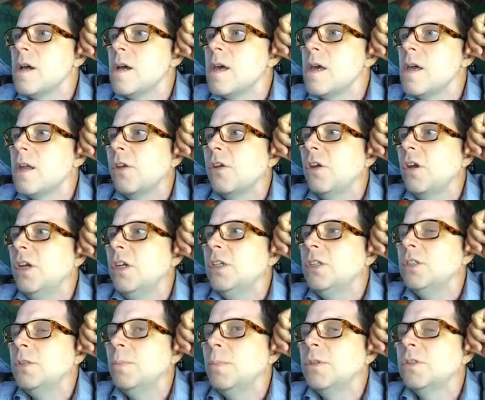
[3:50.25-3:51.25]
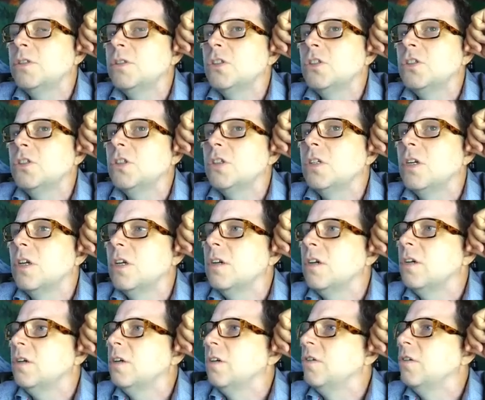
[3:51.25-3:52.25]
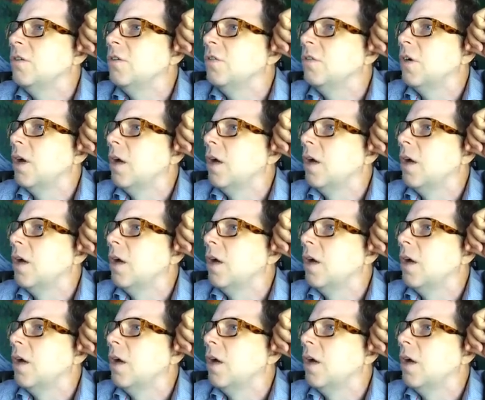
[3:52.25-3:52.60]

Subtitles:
I change the position of